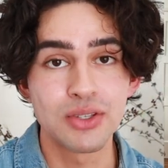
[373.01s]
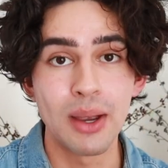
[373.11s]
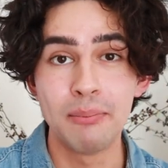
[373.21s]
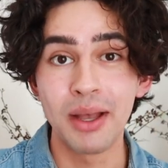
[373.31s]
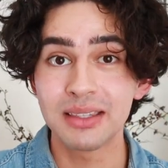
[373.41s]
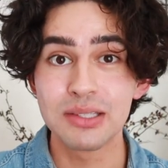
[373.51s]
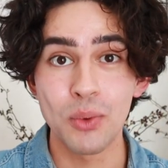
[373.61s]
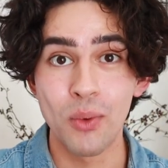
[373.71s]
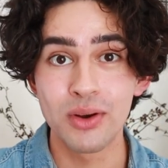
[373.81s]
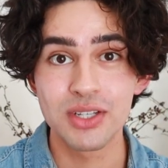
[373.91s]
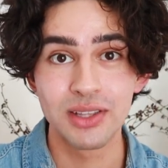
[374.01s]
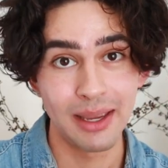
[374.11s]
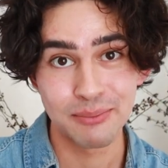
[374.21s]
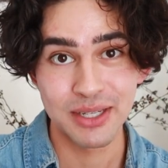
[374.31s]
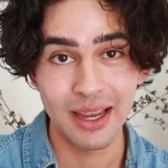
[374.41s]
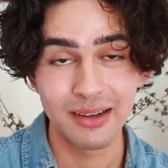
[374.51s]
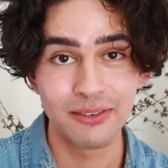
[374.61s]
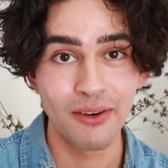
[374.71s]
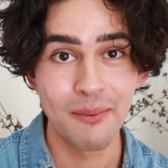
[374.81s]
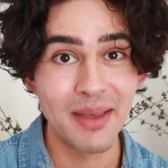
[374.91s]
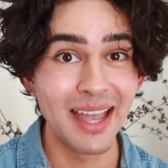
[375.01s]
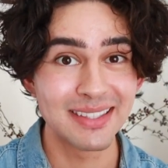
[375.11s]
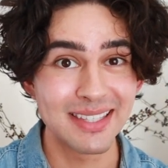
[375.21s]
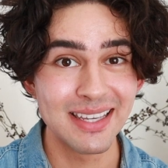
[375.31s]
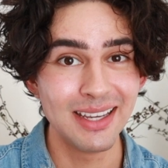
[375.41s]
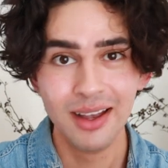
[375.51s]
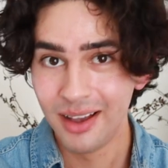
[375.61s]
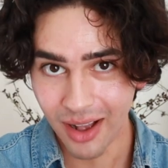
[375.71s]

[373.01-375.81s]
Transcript: So I bought this orange lampshade from Etsy.